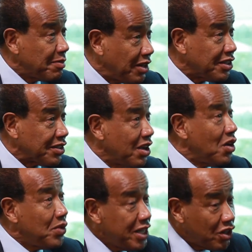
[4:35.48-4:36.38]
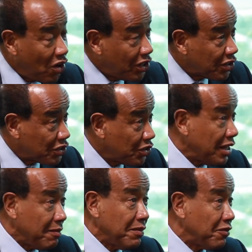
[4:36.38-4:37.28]
months, we now understood
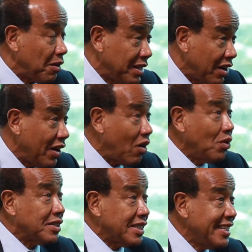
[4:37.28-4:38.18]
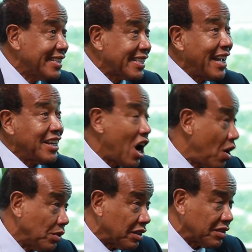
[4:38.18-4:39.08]
them from the inside
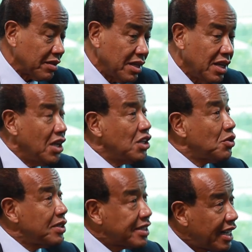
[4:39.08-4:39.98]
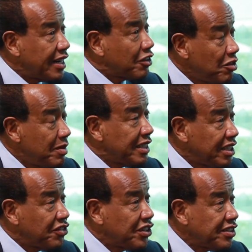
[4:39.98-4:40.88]
out. So we started
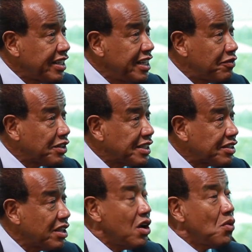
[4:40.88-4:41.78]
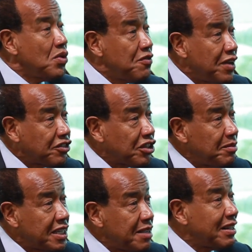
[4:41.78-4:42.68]
accumulating shares in Infosys. We eventually
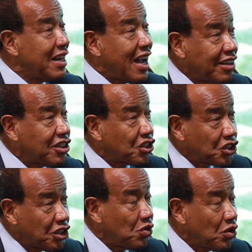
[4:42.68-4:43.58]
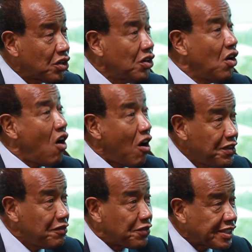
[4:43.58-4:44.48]
became the largest shareholder of
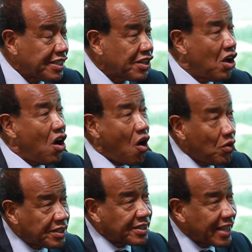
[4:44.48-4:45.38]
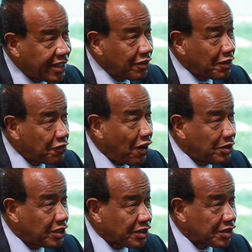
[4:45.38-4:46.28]
Infosys outside of the
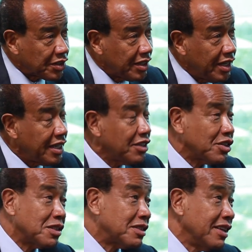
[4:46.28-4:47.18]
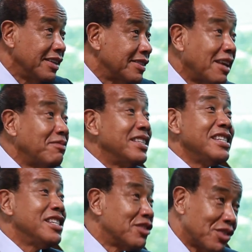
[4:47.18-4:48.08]
founders. Right. This was 17
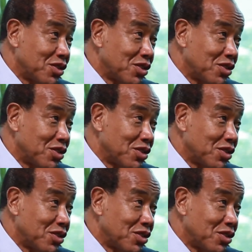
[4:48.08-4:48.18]
years